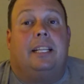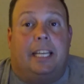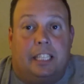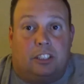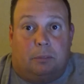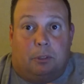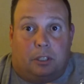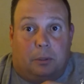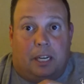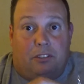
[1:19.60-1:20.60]
they get somewhat
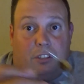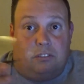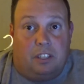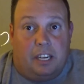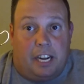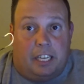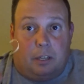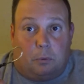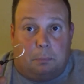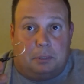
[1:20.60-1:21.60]
aggressive, and
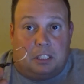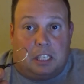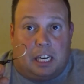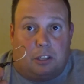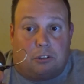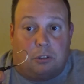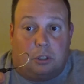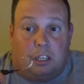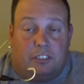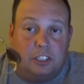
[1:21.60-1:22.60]
they ripped an entire
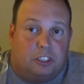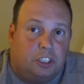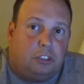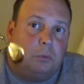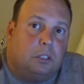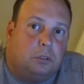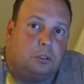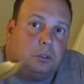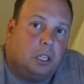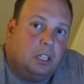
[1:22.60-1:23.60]
skirt off of this. And this is one of
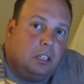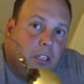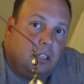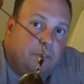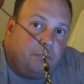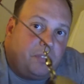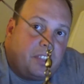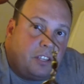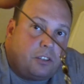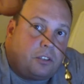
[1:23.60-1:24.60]
those
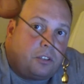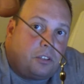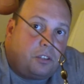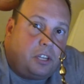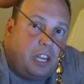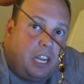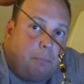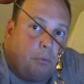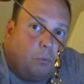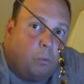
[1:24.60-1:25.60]

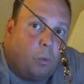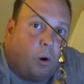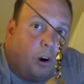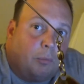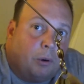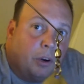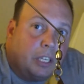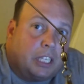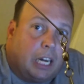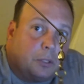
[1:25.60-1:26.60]
cheap
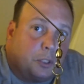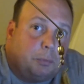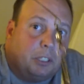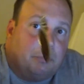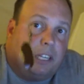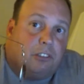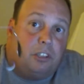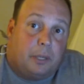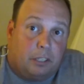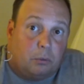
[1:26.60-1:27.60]
Walmart dollar spinner baits
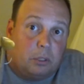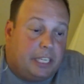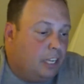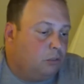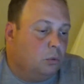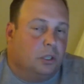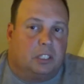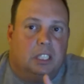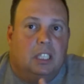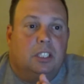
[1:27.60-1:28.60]
too, and it really has
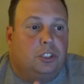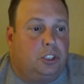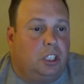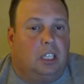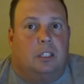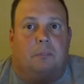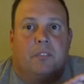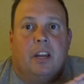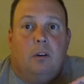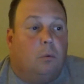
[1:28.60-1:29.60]
worked. So,
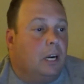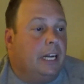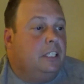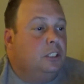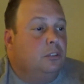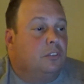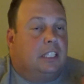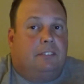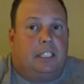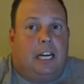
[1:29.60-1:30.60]
what I do from
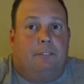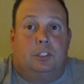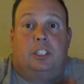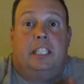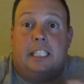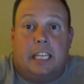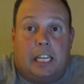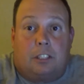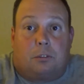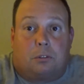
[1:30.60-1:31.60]
time to time is get
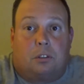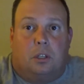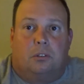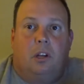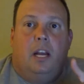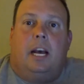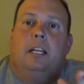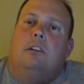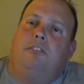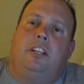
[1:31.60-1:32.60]
extra skirts. I
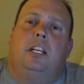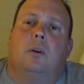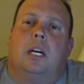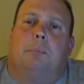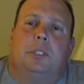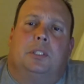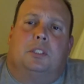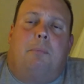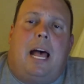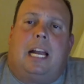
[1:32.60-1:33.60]
did a video a couple
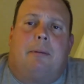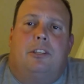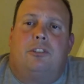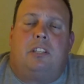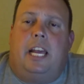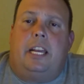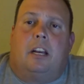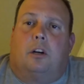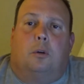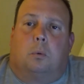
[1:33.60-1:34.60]
years back about just
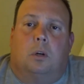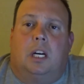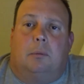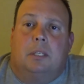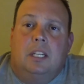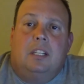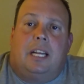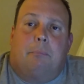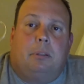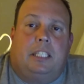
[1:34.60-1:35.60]
taking a grub
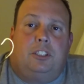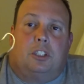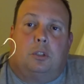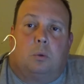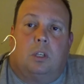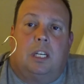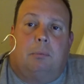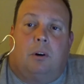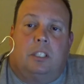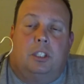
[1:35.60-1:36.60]
and placing a
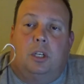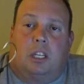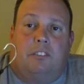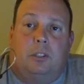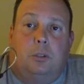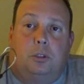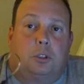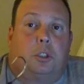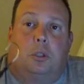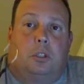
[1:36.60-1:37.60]
grub on the hook. If you lose
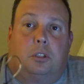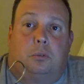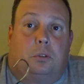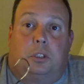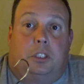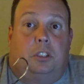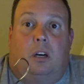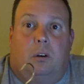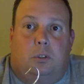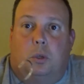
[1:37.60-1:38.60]
your skirt, the skirt gets
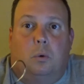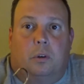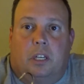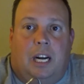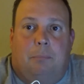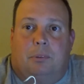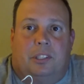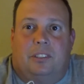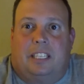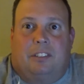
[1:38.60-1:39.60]
all torn up, or
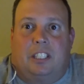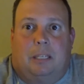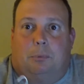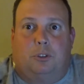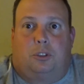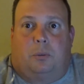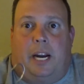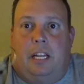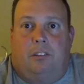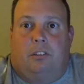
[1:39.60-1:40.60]
you only have a couple
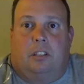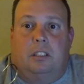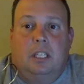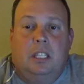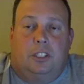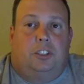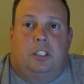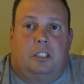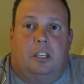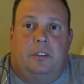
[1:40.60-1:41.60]
strands of the, the
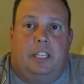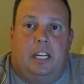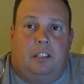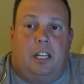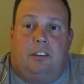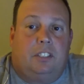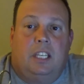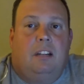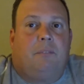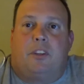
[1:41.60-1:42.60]
silicone yet left,
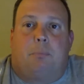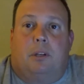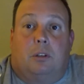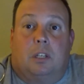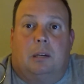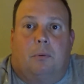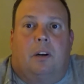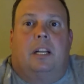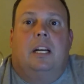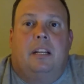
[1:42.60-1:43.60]
just put a grub
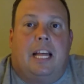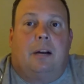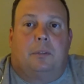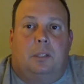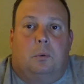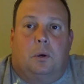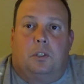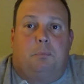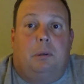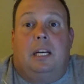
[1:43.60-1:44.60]
on it. That really
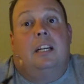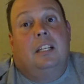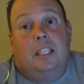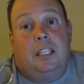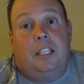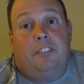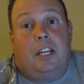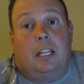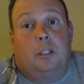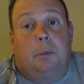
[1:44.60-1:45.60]
works, but if you
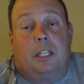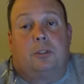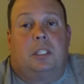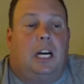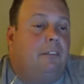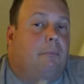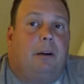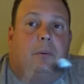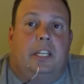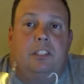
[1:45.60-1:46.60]
got a little bit extra time, you
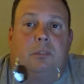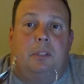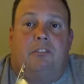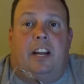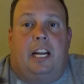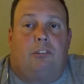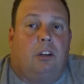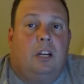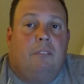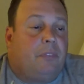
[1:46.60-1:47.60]
might want to get some in
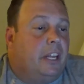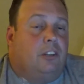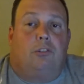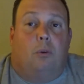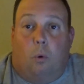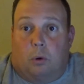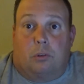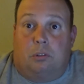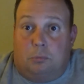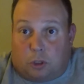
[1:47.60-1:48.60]
advance and just order
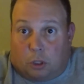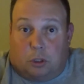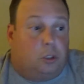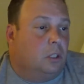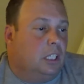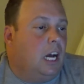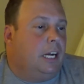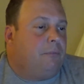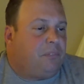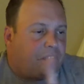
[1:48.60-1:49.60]
some skirts
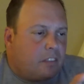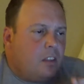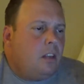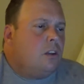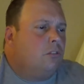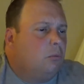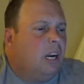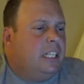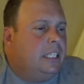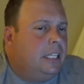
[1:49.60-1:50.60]
online. So
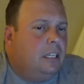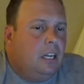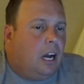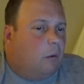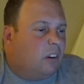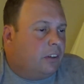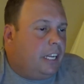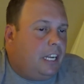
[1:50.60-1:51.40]
what I did, I went onto